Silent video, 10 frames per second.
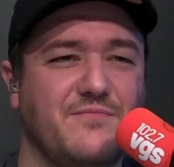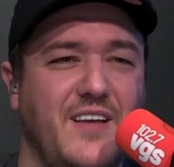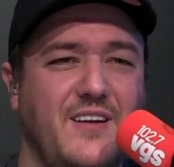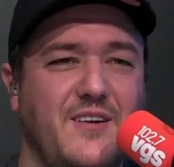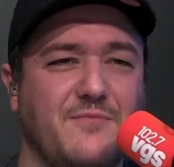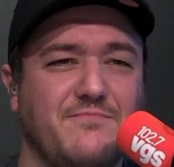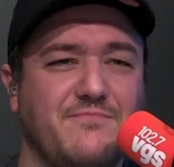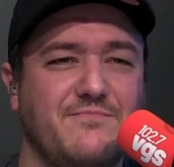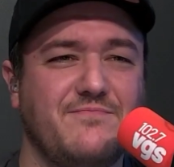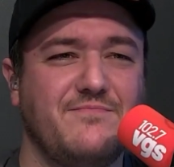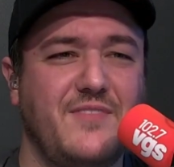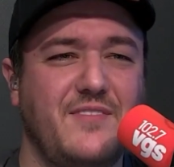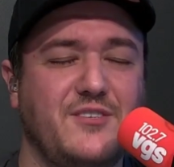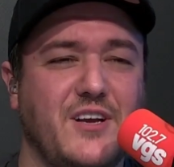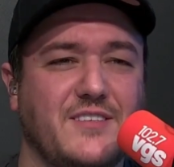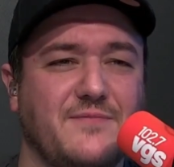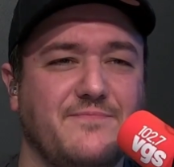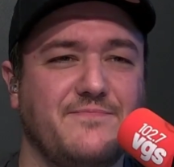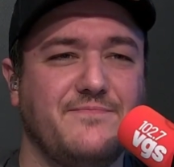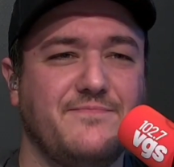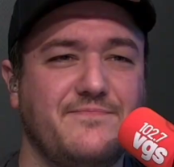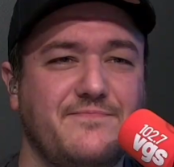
I don't know. I